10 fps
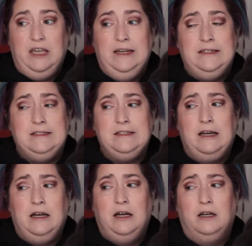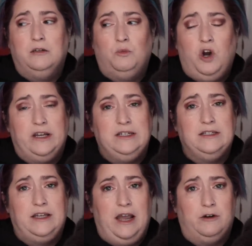And uh, I walk into
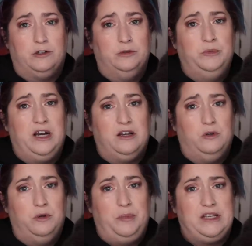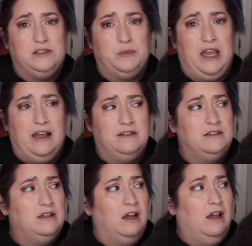the cat room and I go to pet some cats.